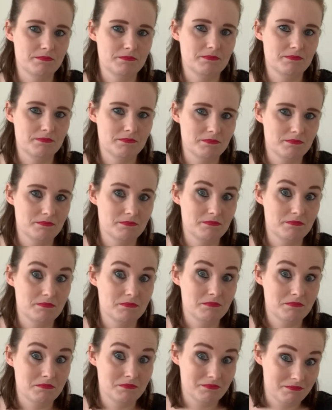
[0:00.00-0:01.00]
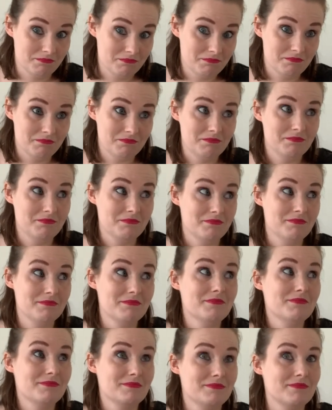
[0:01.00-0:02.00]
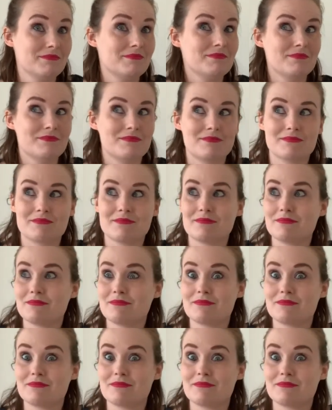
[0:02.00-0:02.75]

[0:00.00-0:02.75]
Nobody speaks.